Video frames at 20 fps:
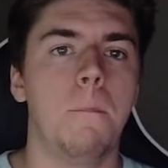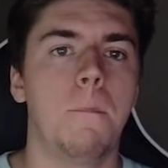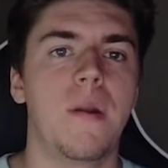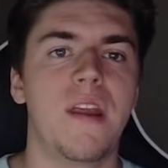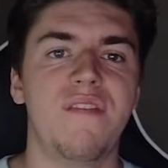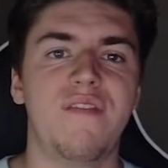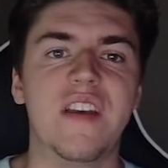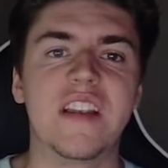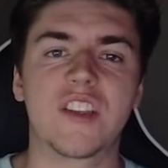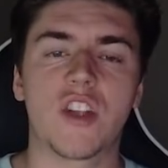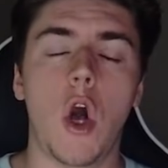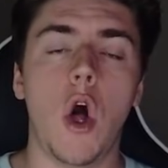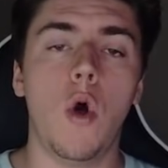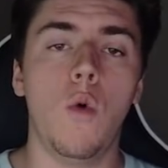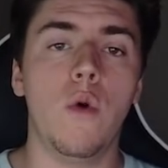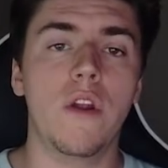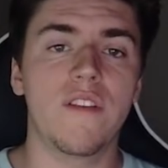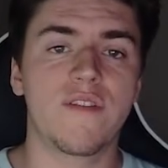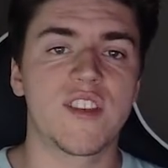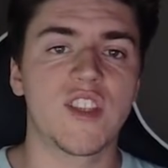But if his
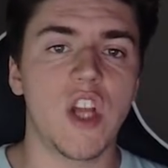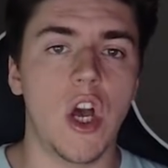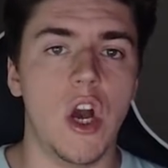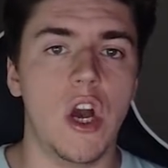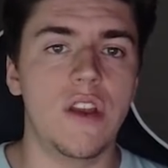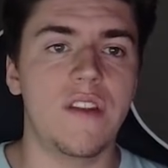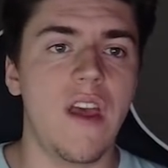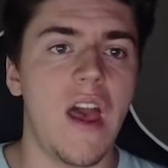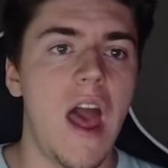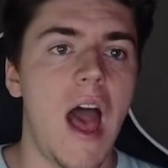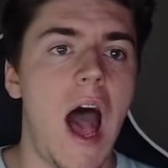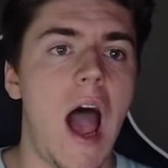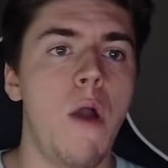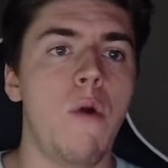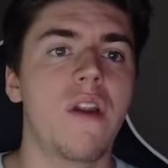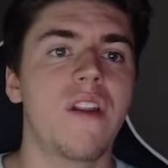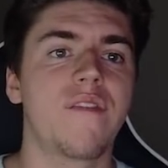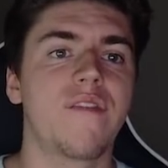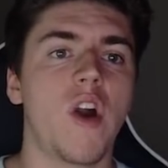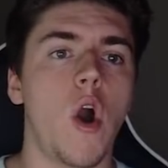goal would have stood, I
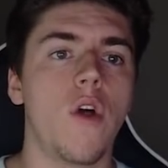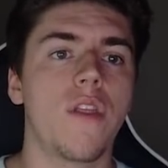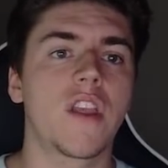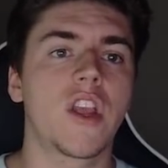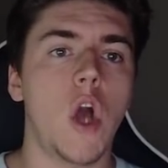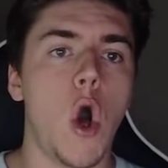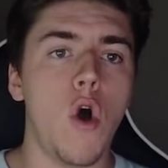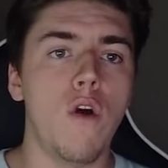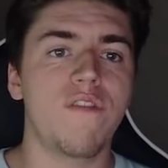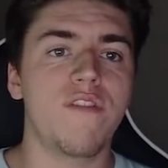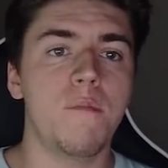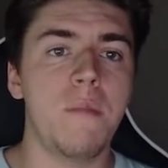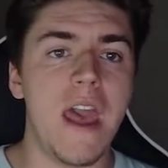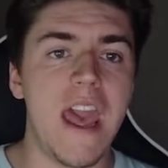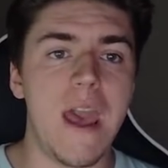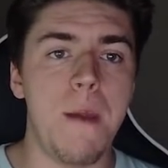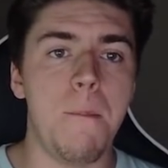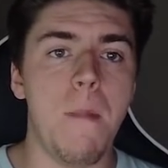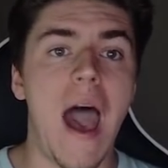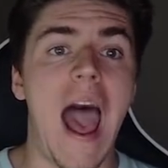would have got the goal from
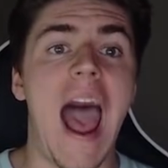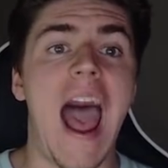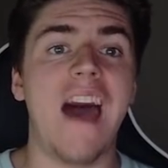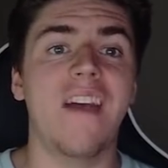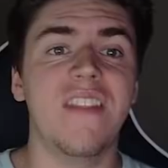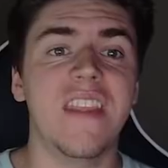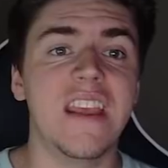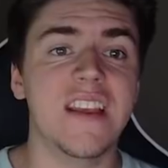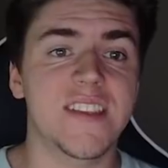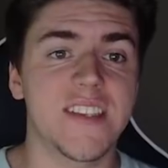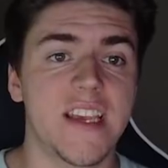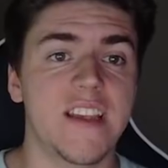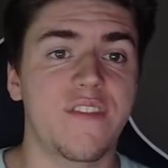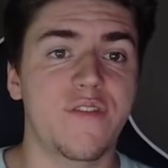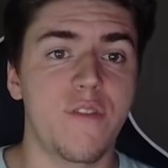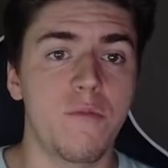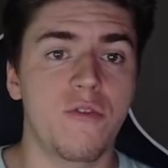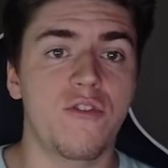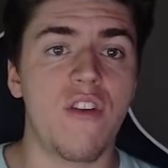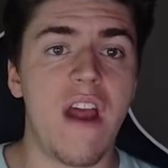him and the assist
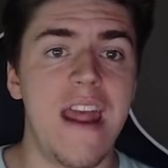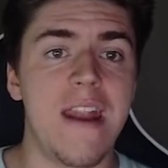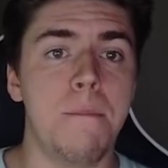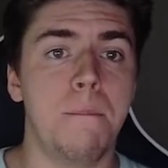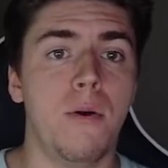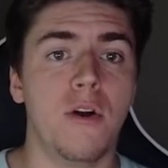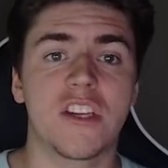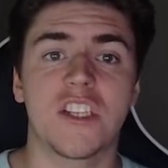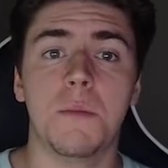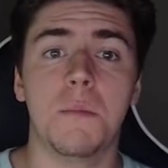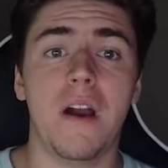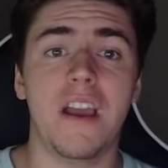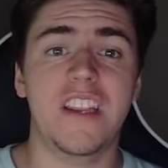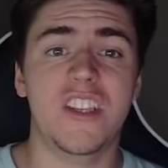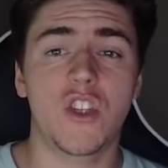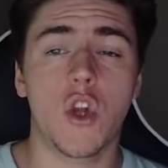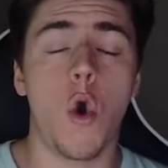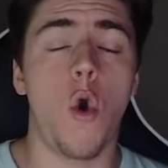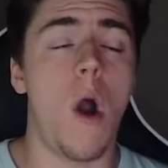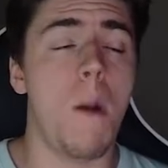from Trent, pushing my
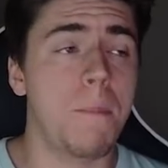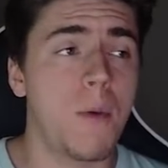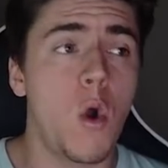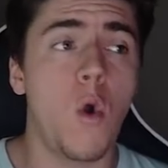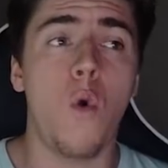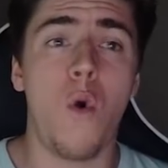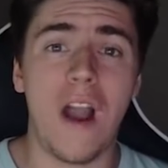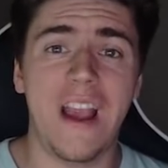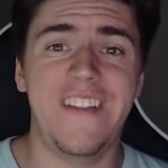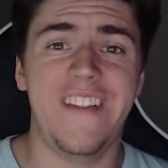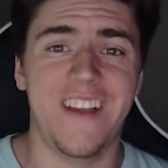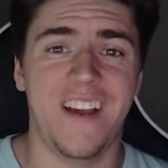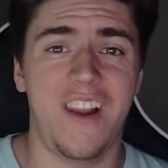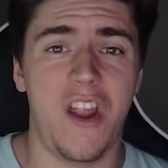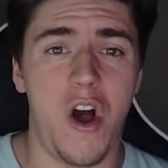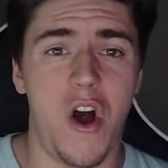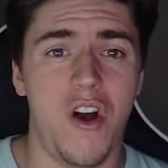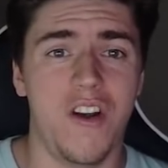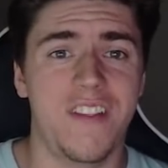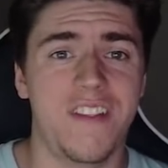score up quite a
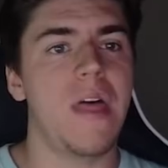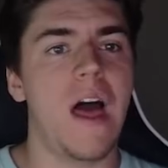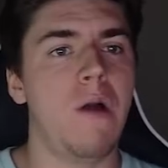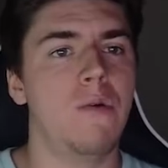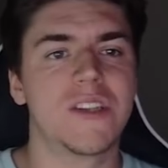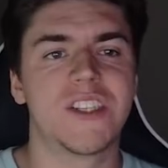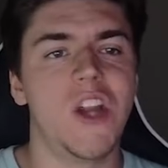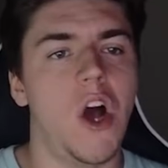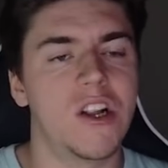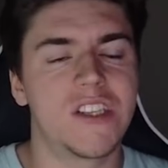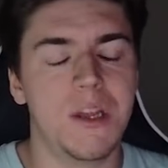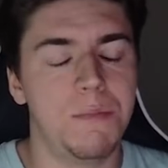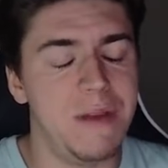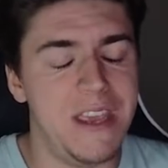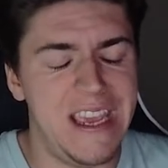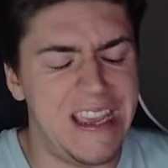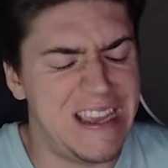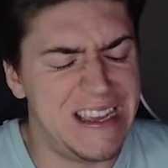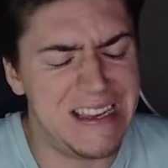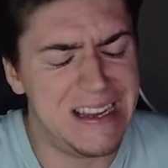lot. But that was not to
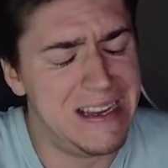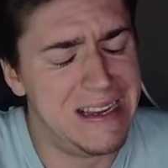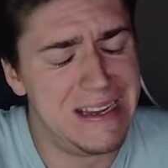be.